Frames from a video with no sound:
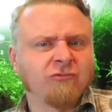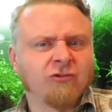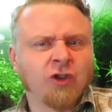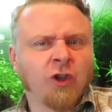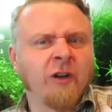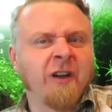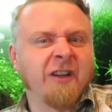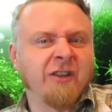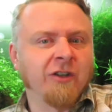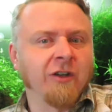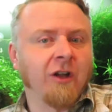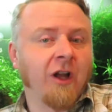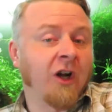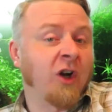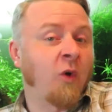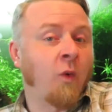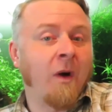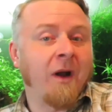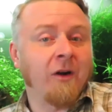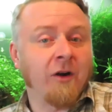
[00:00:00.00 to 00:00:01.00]
traditional
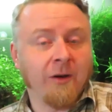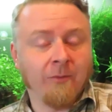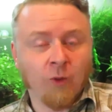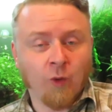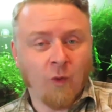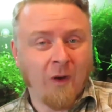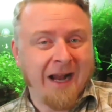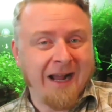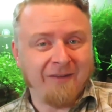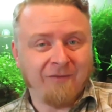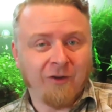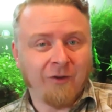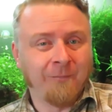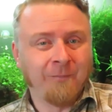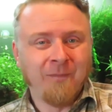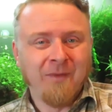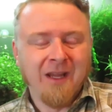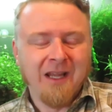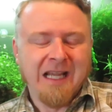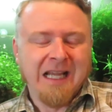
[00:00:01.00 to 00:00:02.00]
aquarium
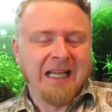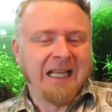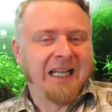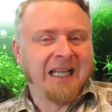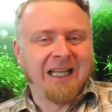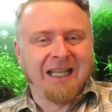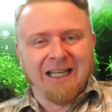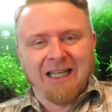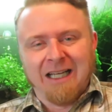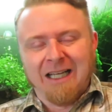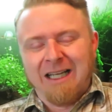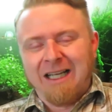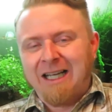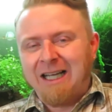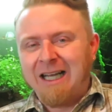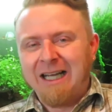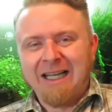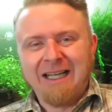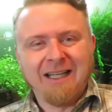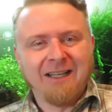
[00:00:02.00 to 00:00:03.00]
gravel,
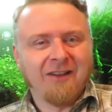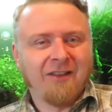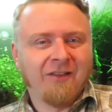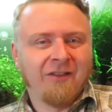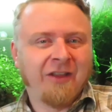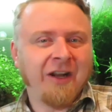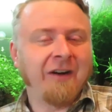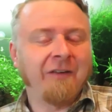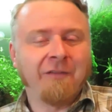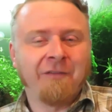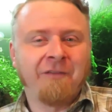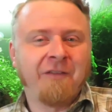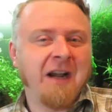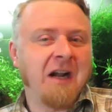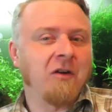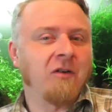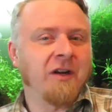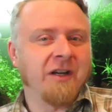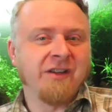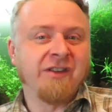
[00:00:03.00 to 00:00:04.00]
they're
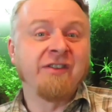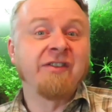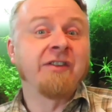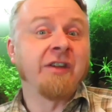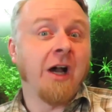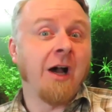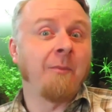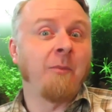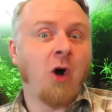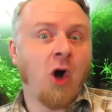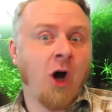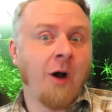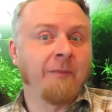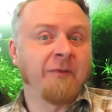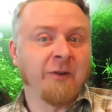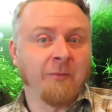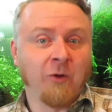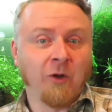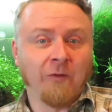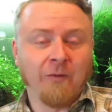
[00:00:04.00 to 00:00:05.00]
very
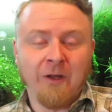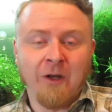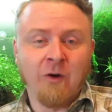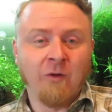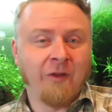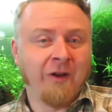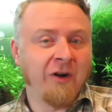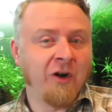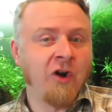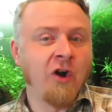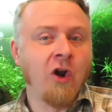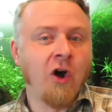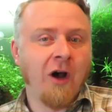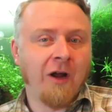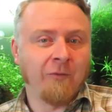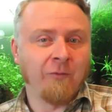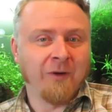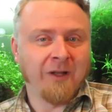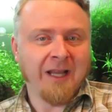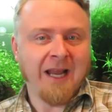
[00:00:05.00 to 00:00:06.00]
suboptimal. They're
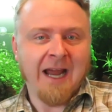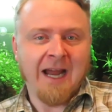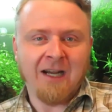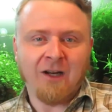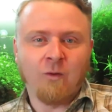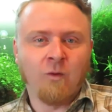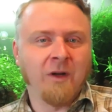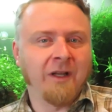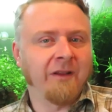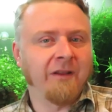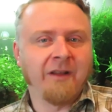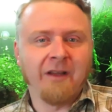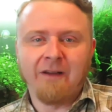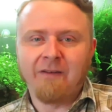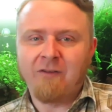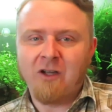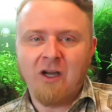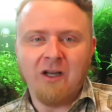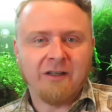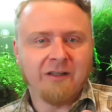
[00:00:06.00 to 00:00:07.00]
not really adequate.
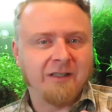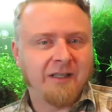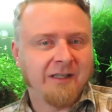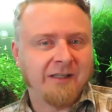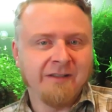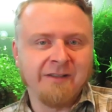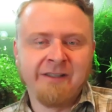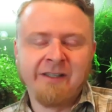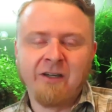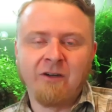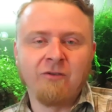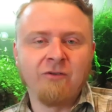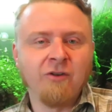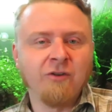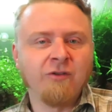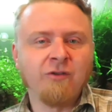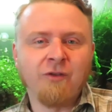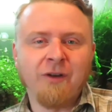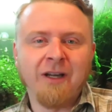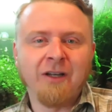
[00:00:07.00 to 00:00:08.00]
They've got 0
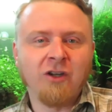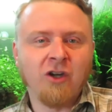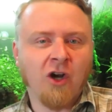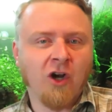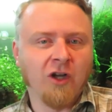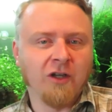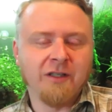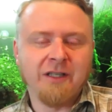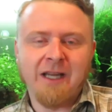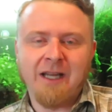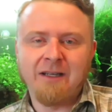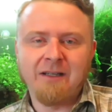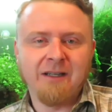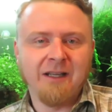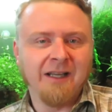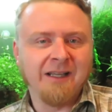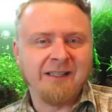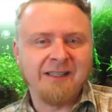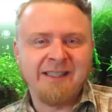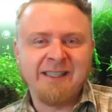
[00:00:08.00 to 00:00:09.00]
nutrient content,
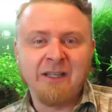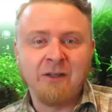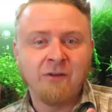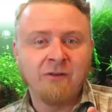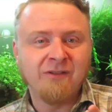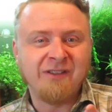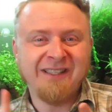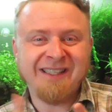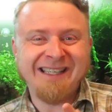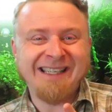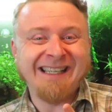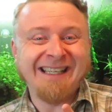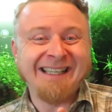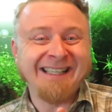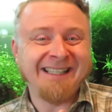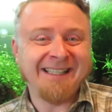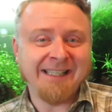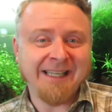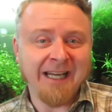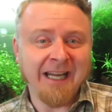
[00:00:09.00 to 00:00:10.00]
0
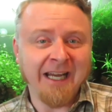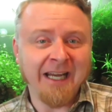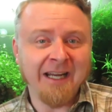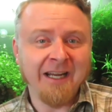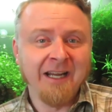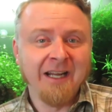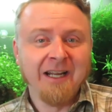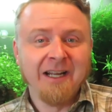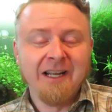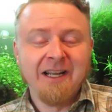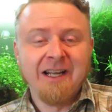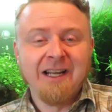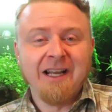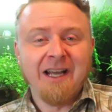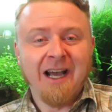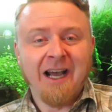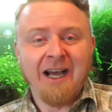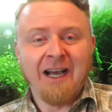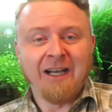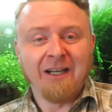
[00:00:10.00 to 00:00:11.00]
CEC,
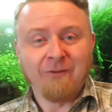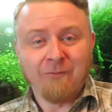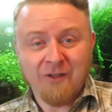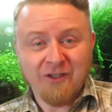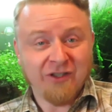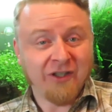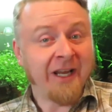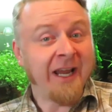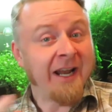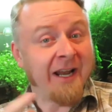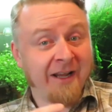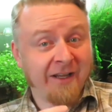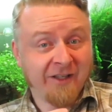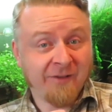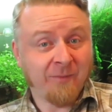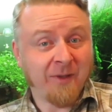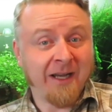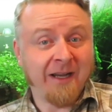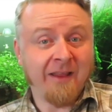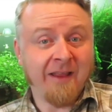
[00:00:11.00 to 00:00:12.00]
which again I
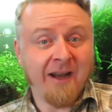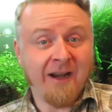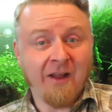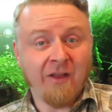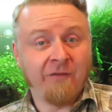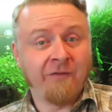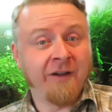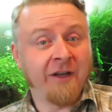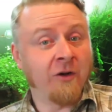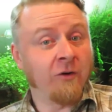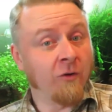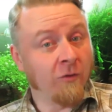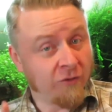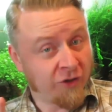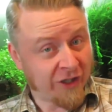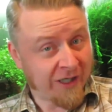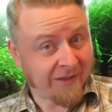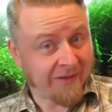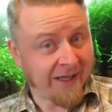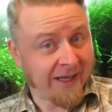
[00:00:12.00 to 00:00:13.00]
explained in that other video. Go
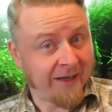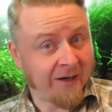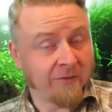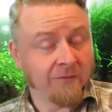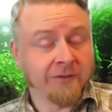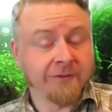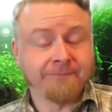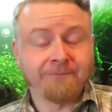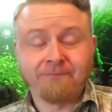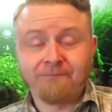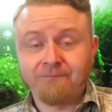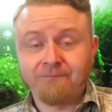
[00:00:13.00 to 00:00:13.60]
check that out.